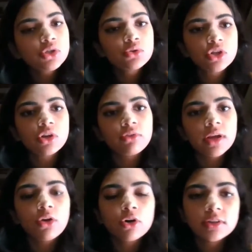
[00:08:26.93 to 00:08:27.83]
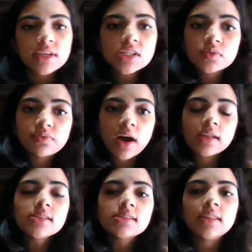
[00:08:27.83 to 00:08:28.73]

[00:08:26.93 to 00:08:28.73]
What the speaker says: you generate on these funds,